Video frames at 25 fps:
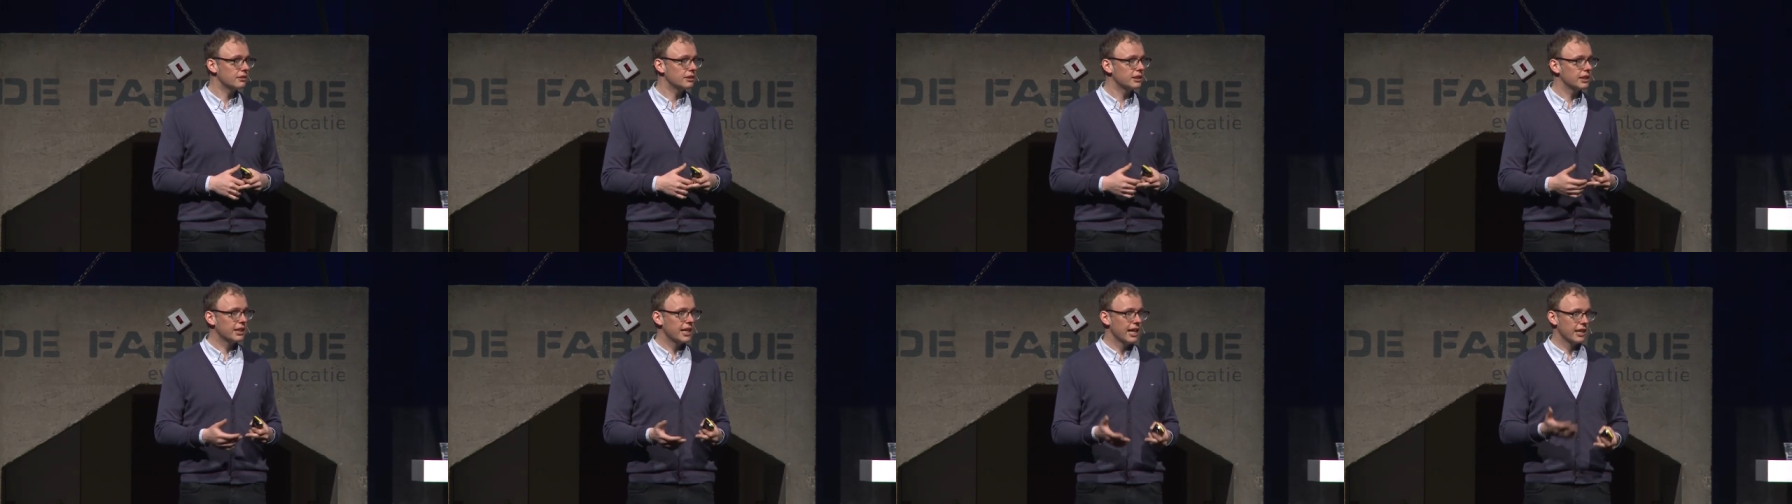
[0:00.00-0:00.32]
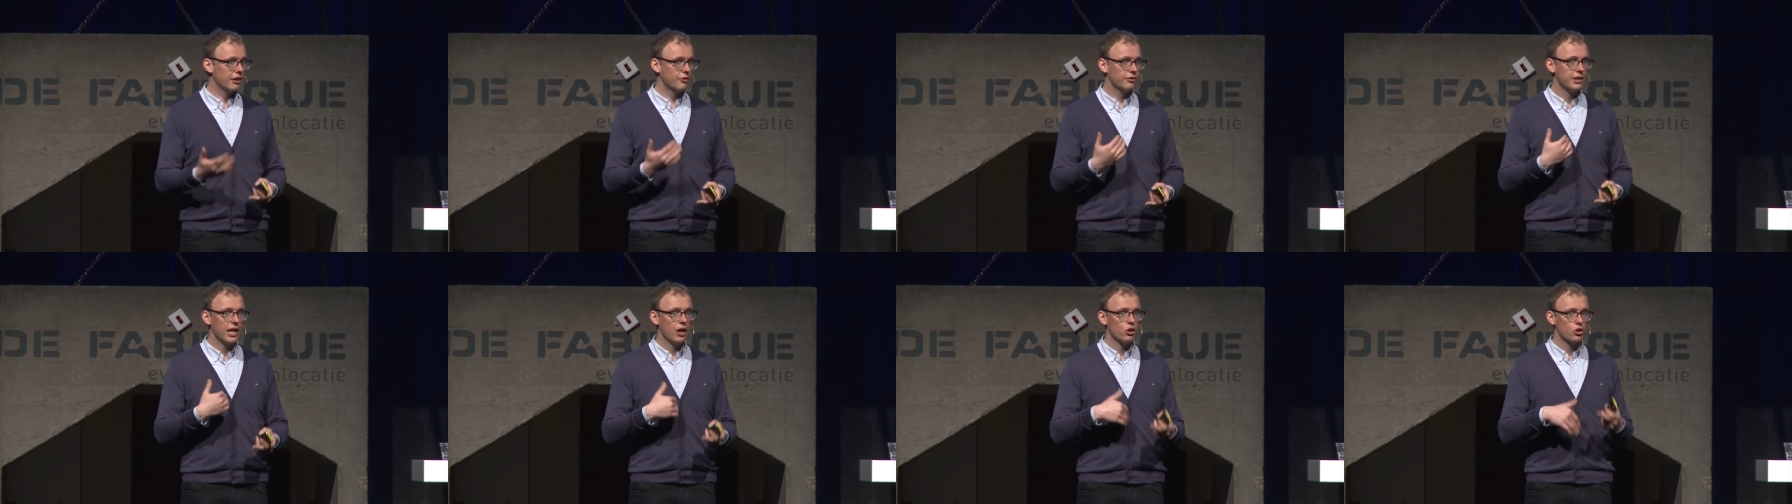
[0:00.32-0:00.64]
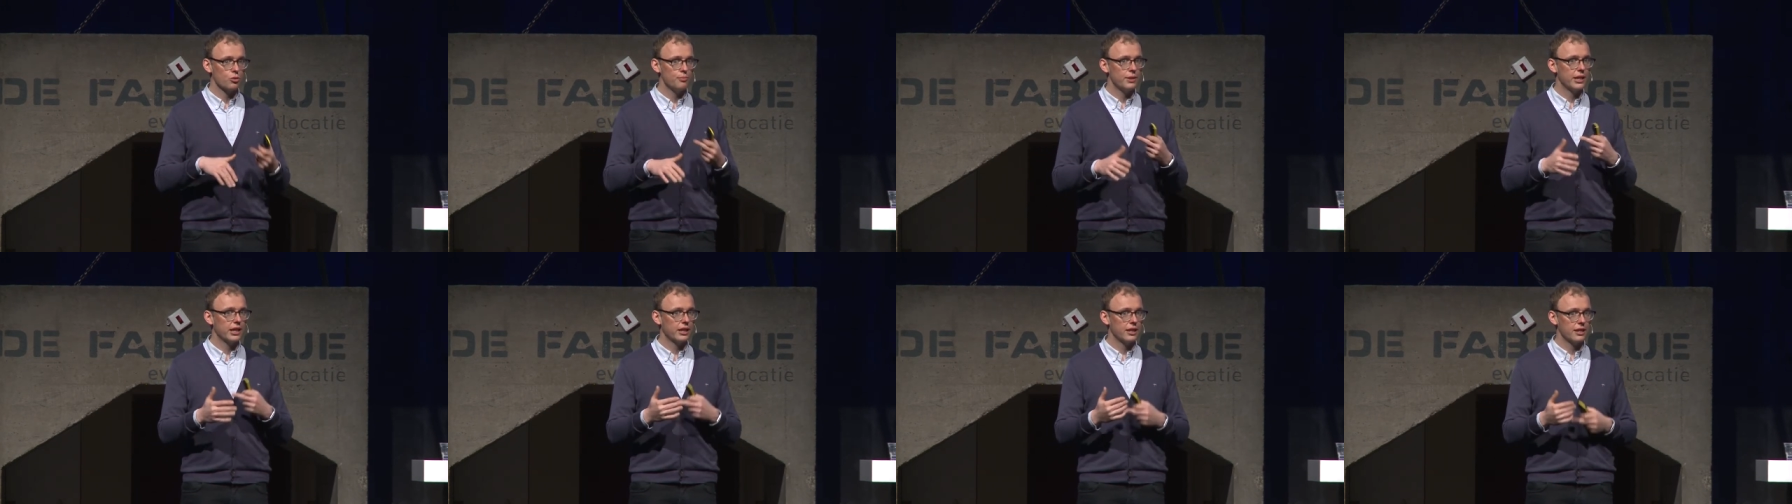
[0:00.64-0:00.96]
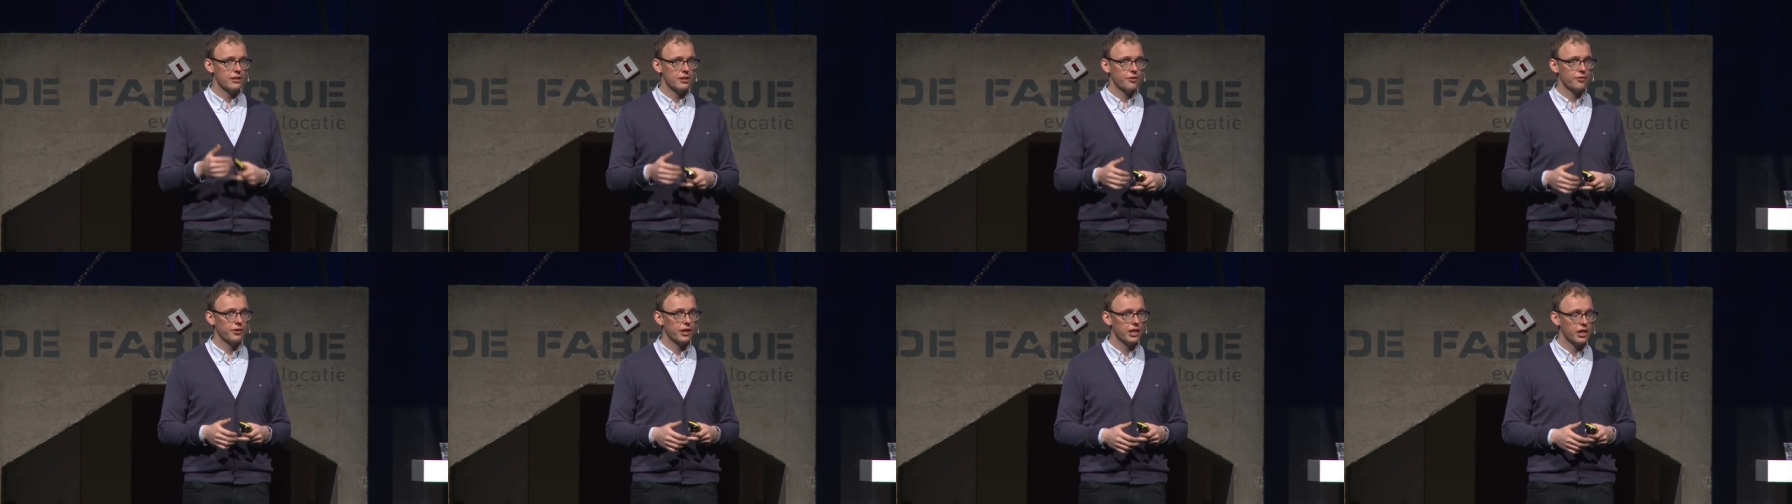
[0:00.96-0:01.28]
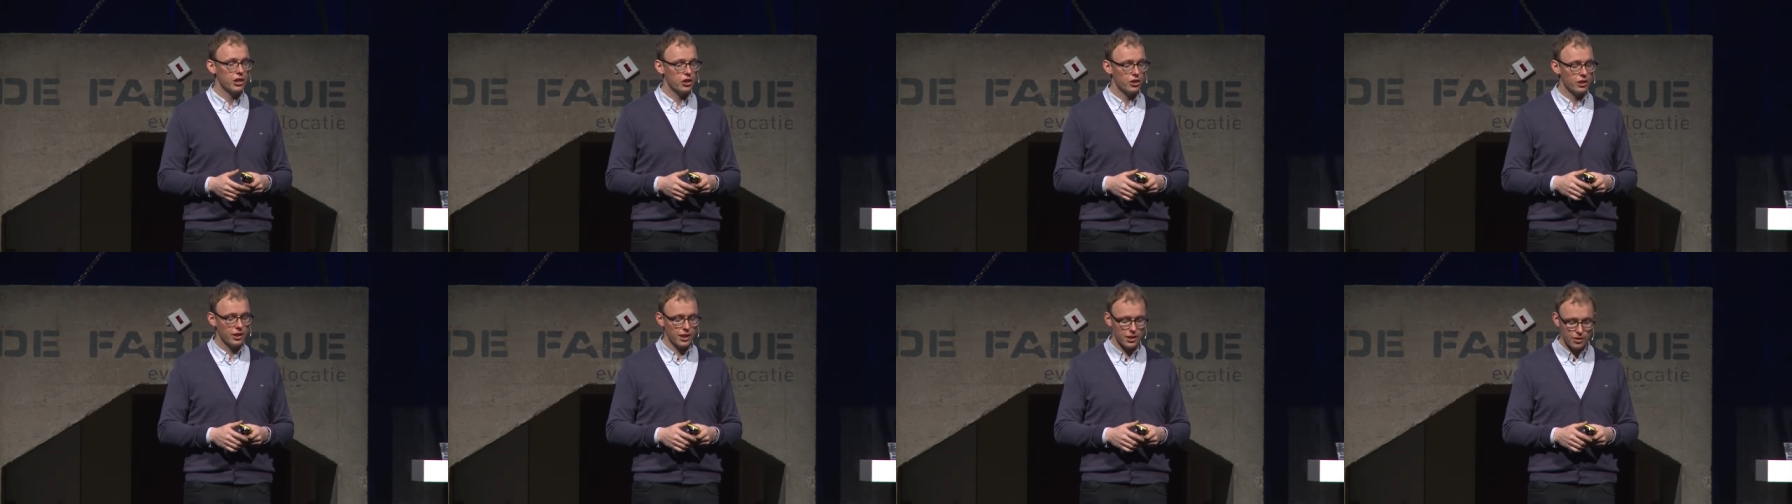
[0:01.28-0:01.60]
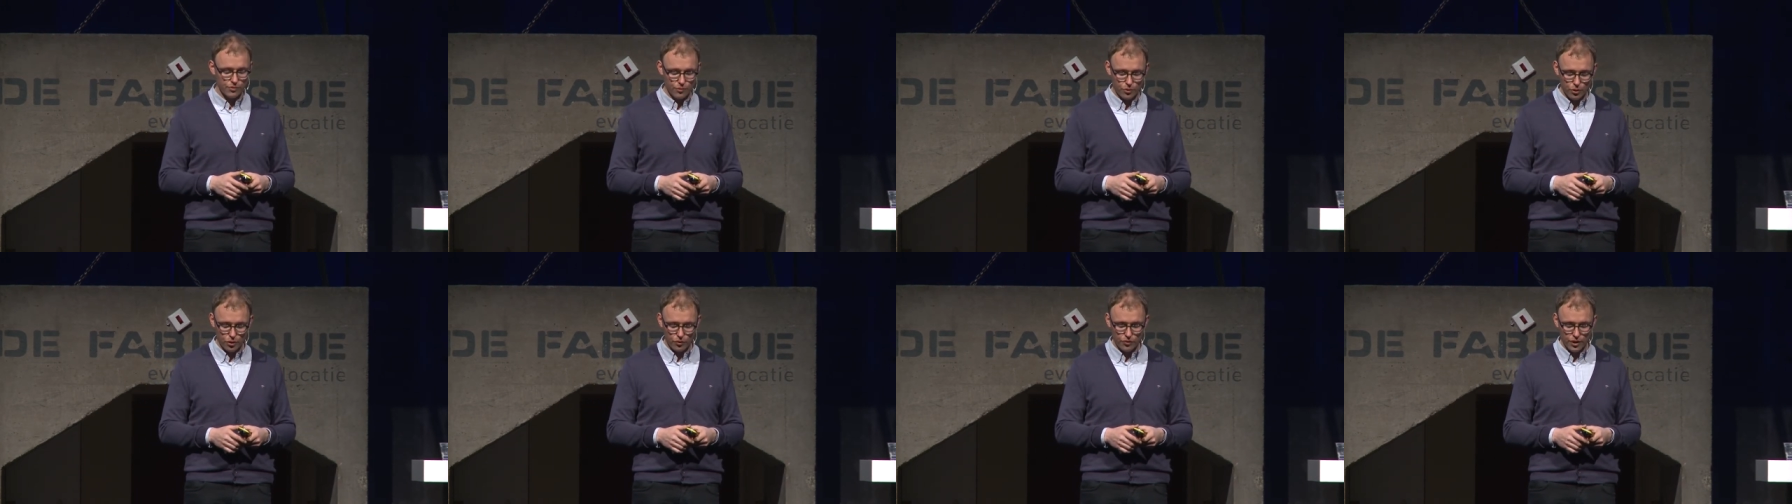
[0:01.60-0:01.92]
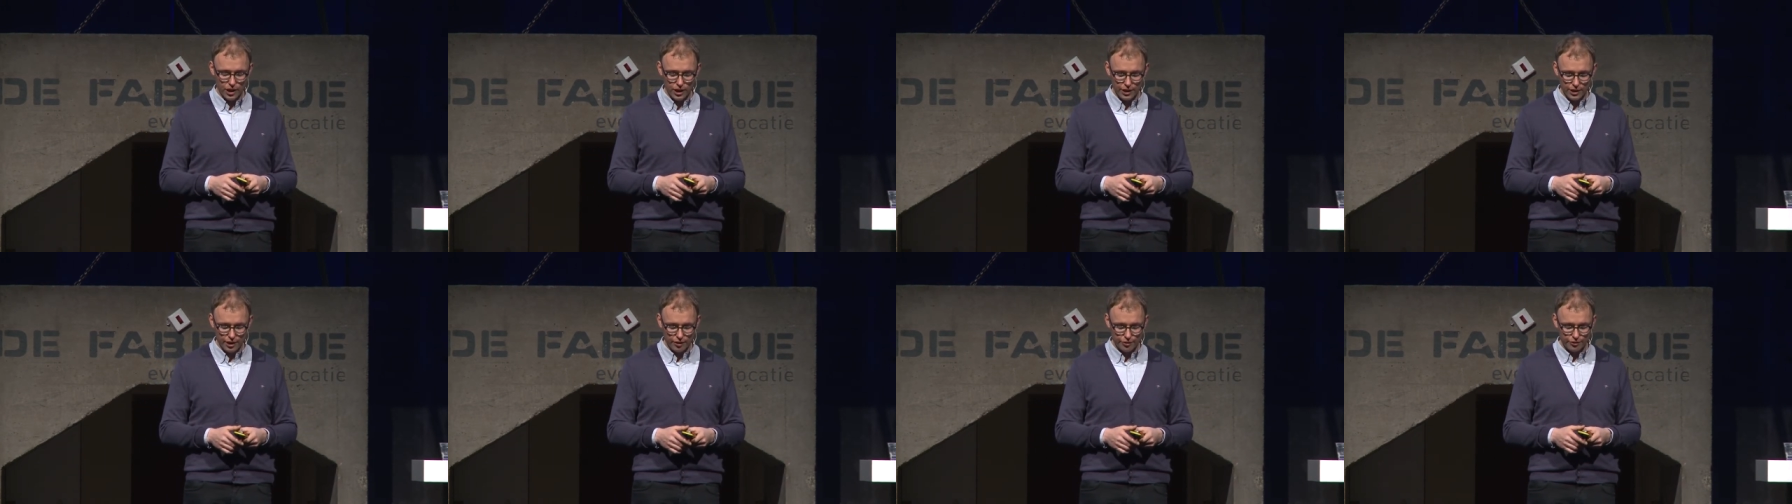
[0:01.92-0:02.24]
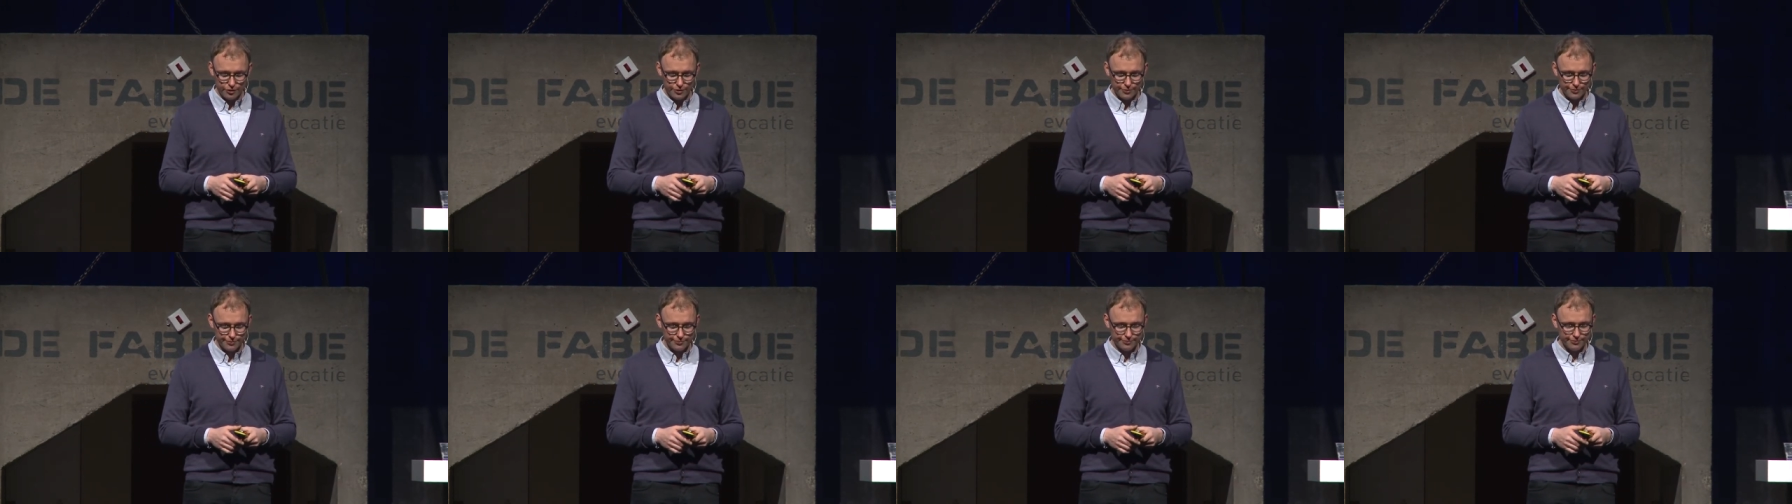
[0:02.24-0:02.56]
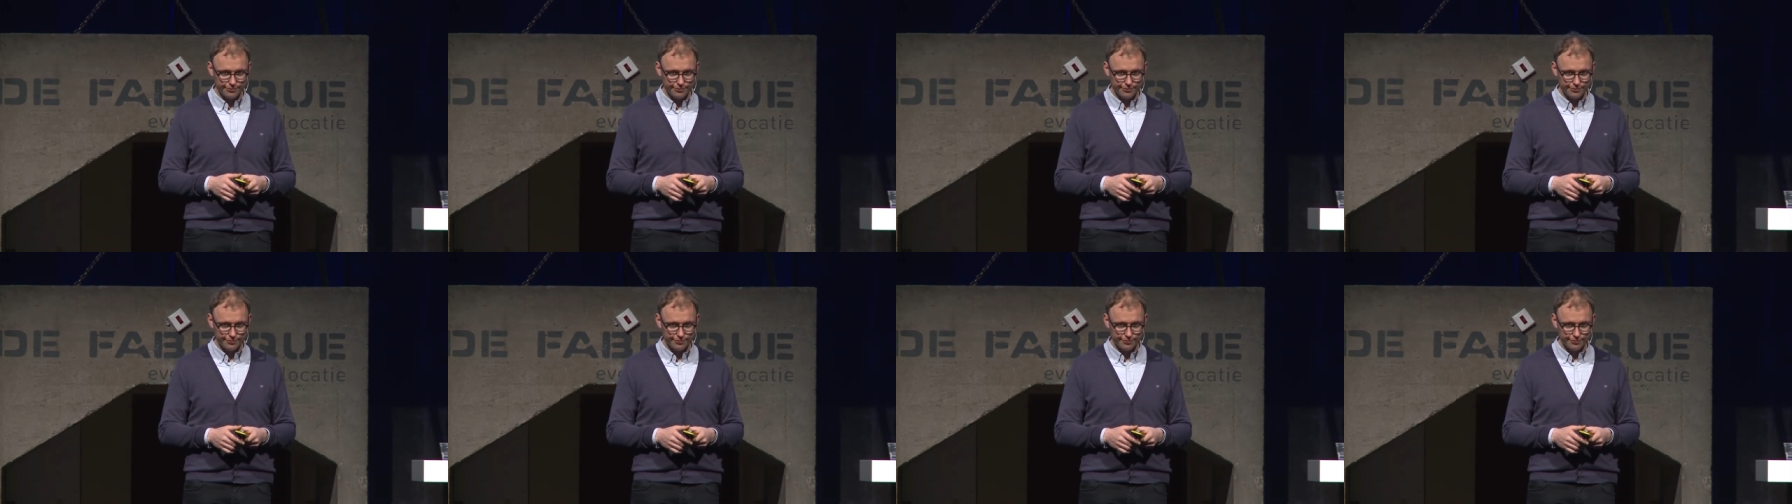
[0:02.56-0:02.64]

the kind of the automatic classification doesn't work well enough.